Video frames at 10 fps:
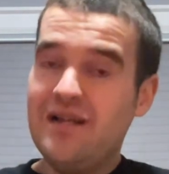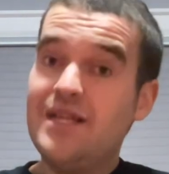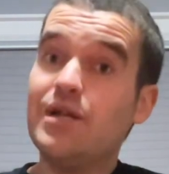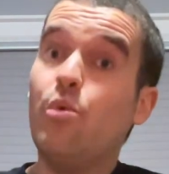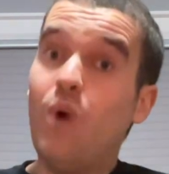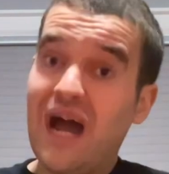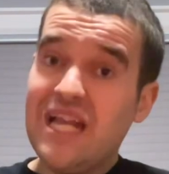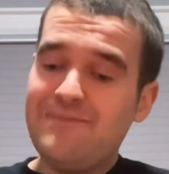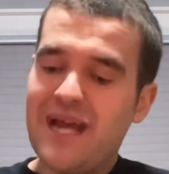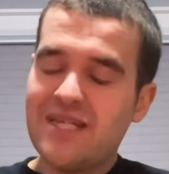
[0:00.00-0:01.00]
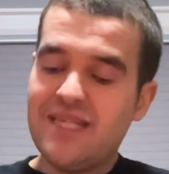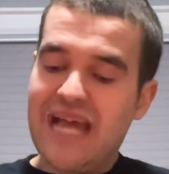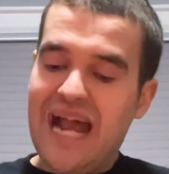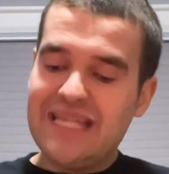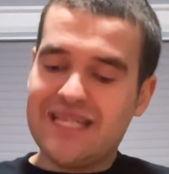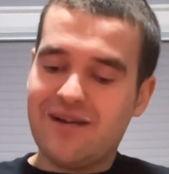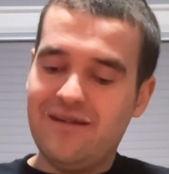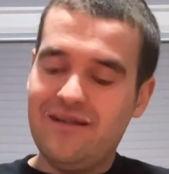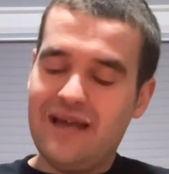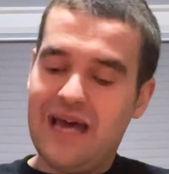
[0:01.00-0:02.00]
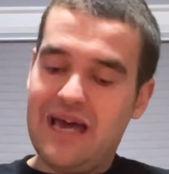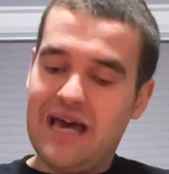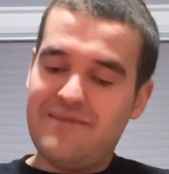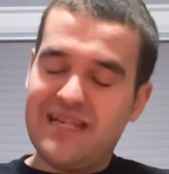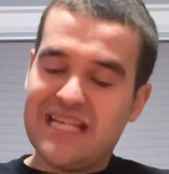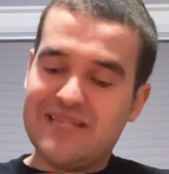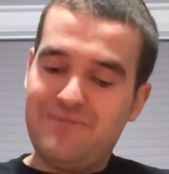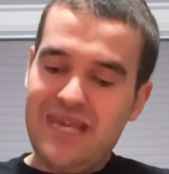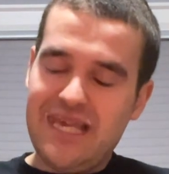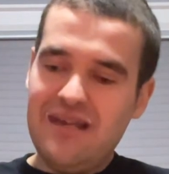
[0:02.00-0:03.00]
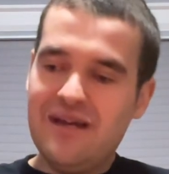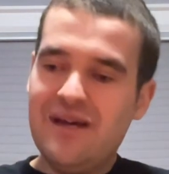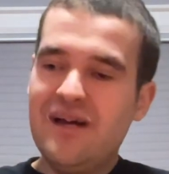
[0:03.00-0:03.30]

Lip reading: to one special dancer of MHSB